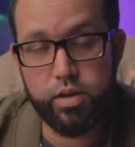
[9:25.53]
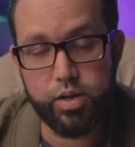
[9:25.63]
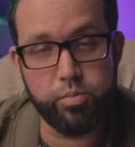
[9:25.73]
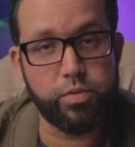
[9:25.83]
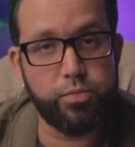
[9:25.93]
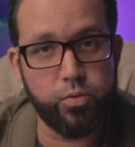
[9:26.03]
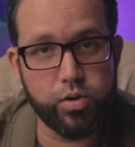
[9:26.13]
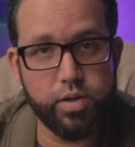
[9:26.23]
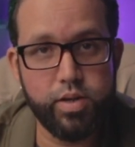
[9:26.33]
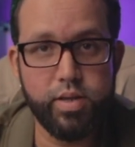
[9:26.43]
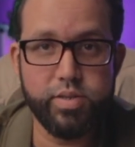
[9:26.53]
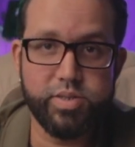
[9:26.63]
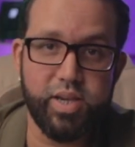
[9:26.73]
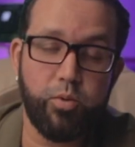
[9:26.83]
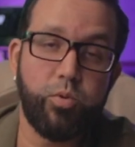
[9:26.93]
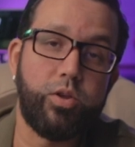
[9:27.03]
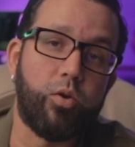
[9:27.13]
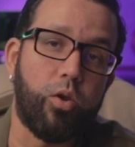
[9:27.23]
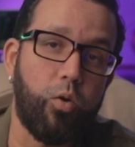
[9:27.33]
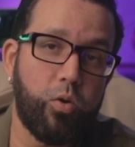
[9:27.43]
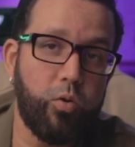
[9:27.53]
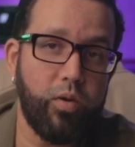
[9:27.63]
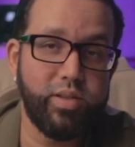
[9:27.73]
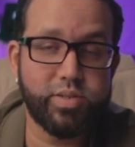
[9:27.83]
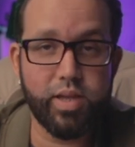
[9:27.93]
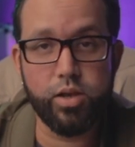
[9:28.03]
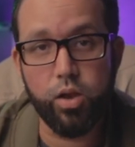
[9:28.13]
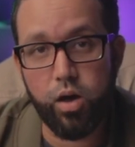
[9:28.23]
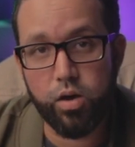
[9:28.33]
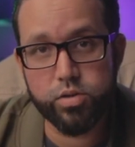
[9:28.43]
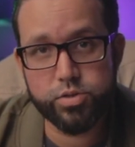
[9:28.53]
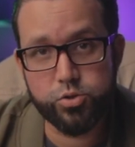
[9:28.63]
Number 4, check with your local and state laws